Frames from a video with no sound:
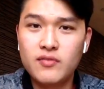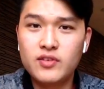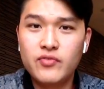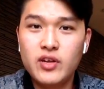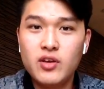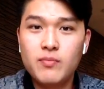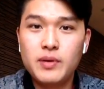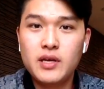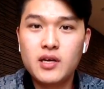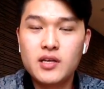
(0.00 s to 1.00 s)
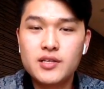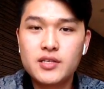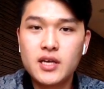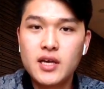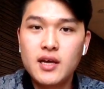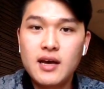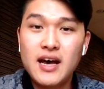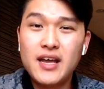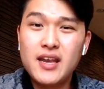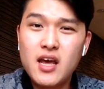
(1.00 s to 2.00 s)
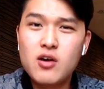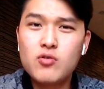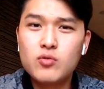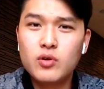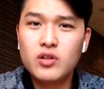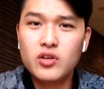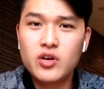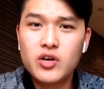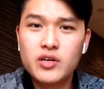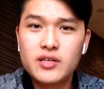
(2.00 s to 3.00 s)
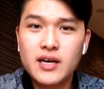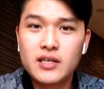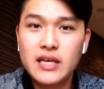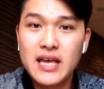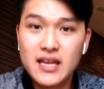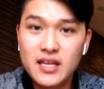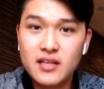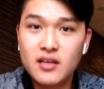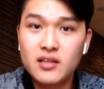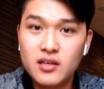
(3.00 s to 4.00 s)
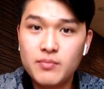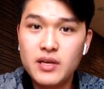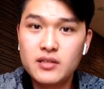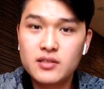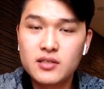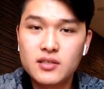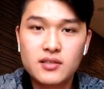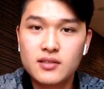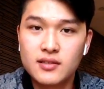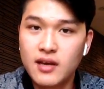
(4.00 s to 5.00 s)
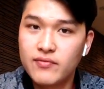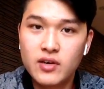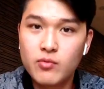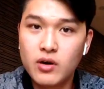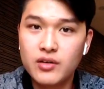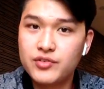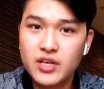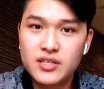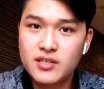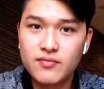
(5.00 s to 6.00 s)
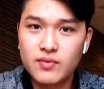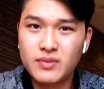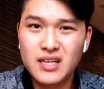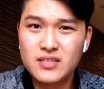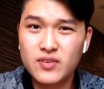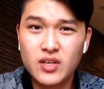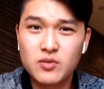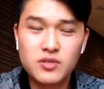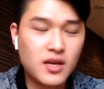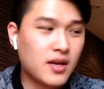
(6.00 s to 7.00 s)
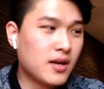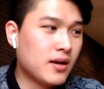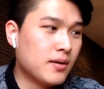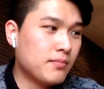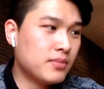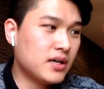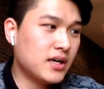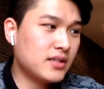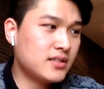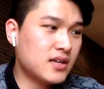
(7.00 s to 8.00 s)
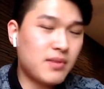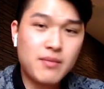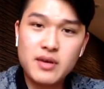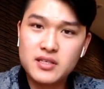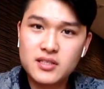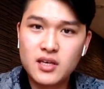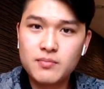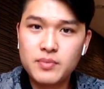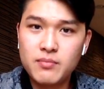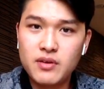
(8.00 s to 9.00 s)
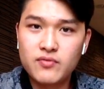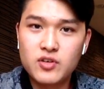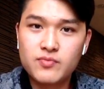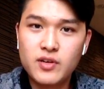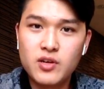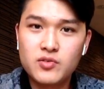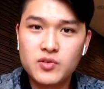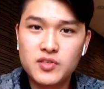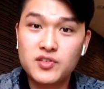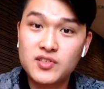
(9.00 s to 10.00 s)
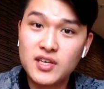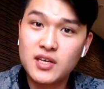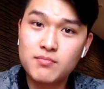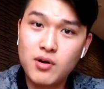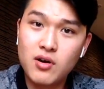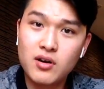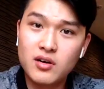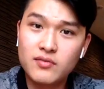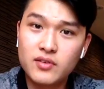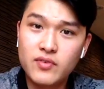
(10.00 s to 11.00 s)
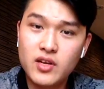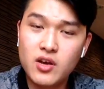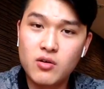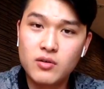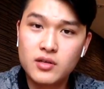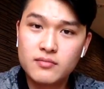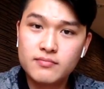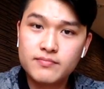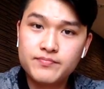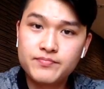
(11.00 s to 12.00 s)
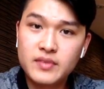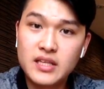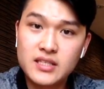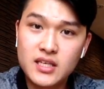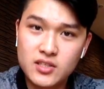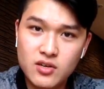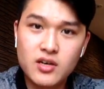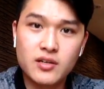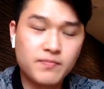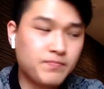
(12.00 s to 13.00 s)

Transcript: of the video because I now learned how to edit a little bit. Not very well, as you guys seen from the last videos, but I messed up in my first video, so this is the second part of the video. Let's get started.